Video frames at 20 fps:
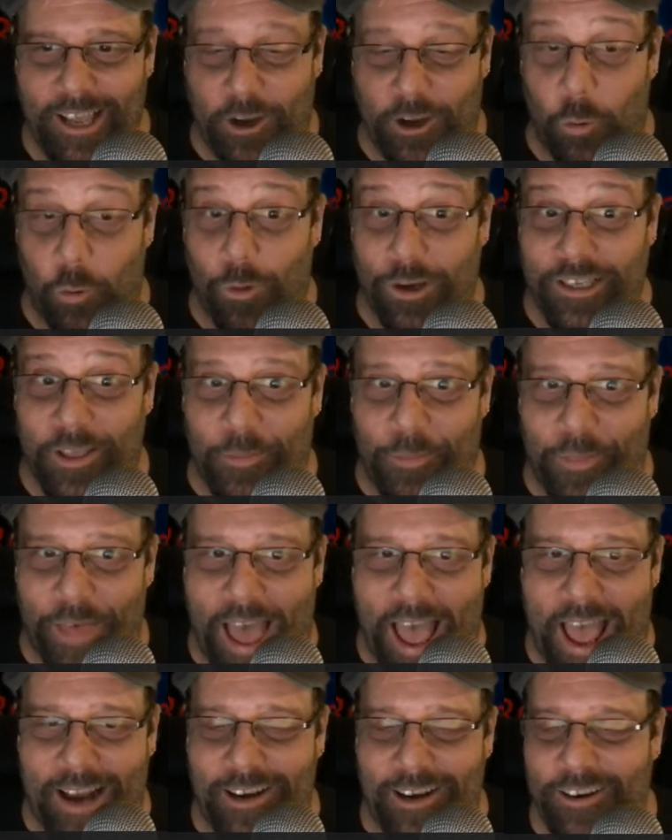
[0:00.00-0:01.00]
I go, was it
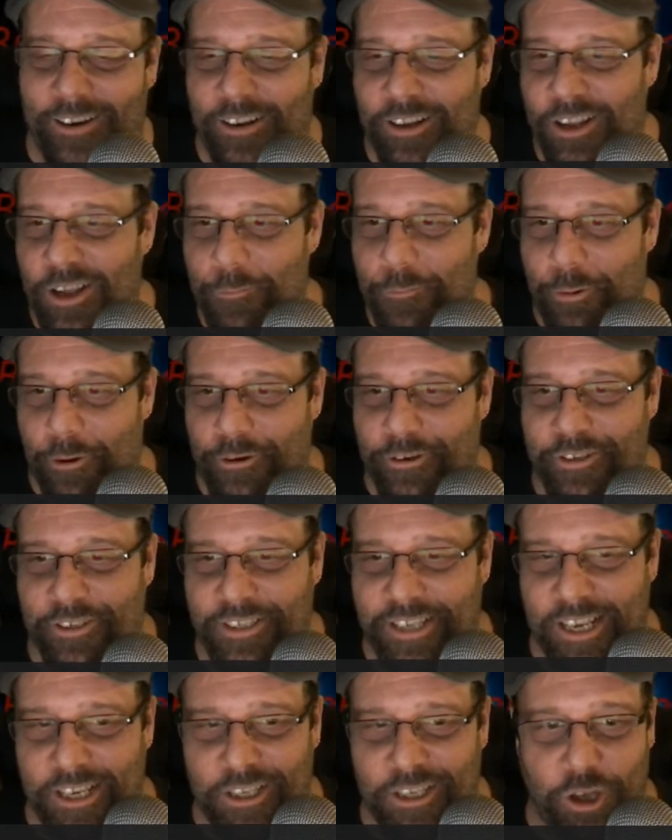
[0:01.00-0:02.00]
that? Person
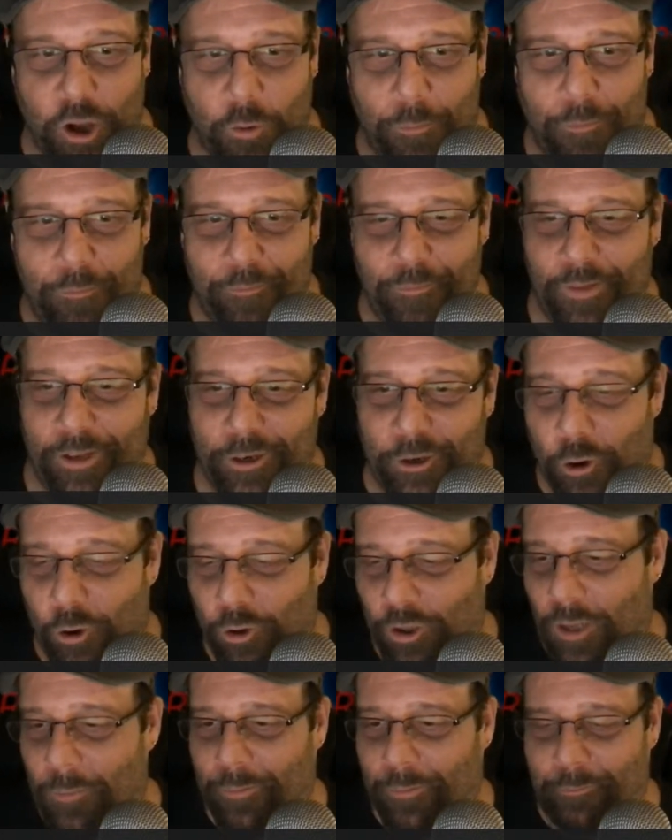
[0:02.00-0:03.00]
says, nope. And you
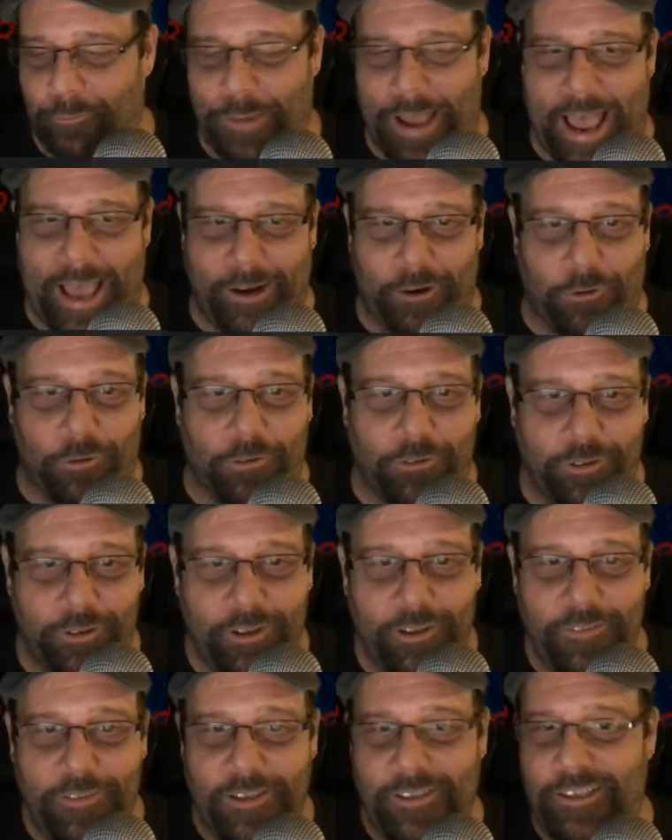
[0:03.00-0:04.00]
hold up a panel
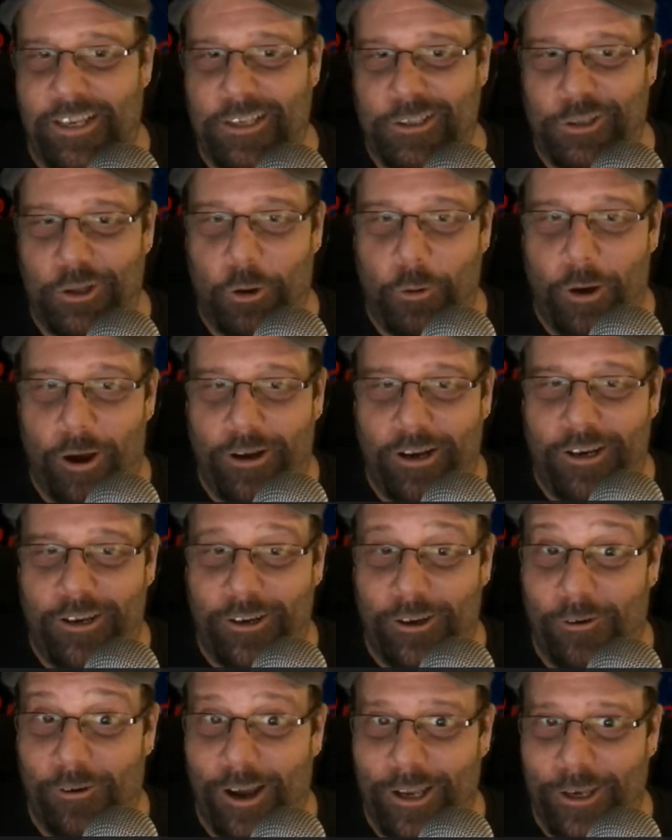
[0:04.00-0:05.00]
that says no on it.
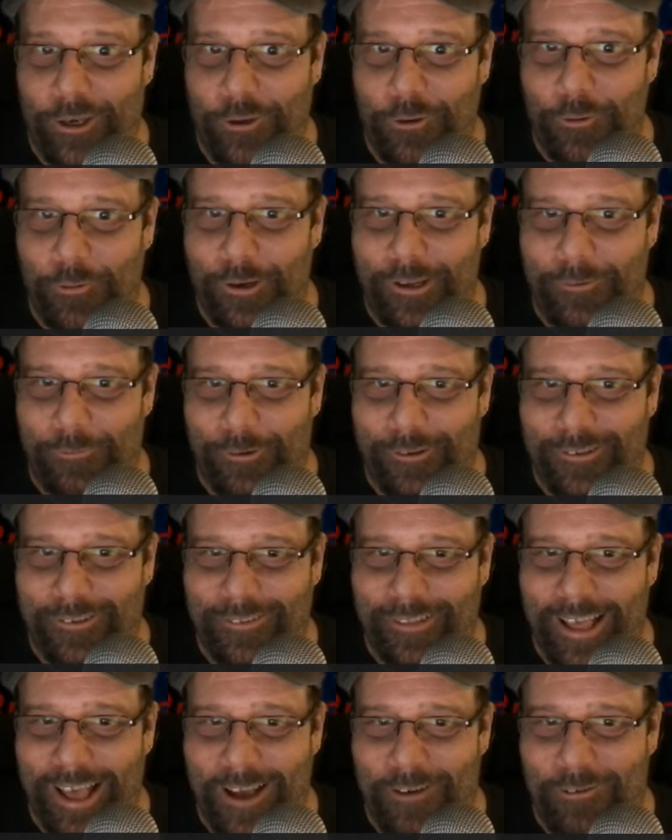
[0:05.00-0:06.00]
And you go, I knew it
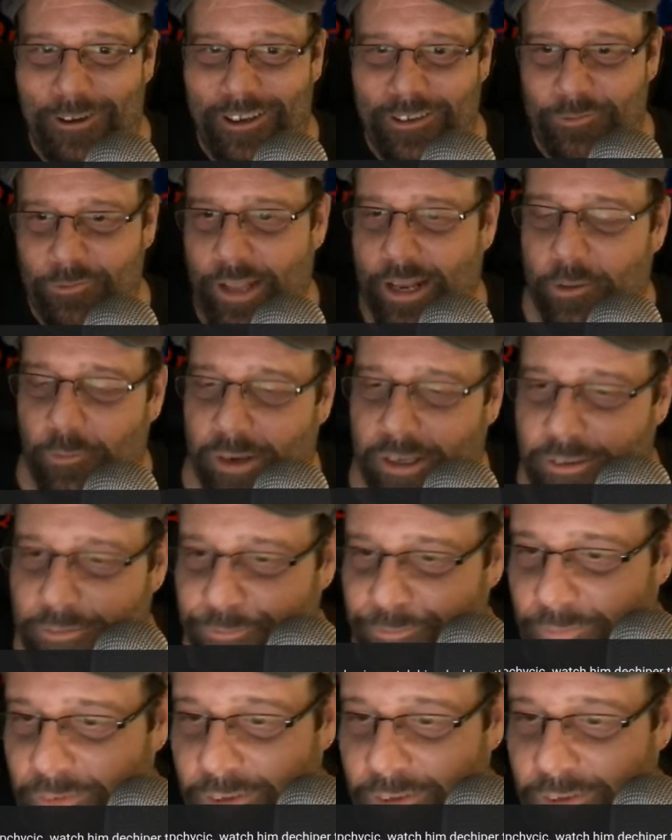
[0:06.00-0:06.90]
wasn't that one. Anyways,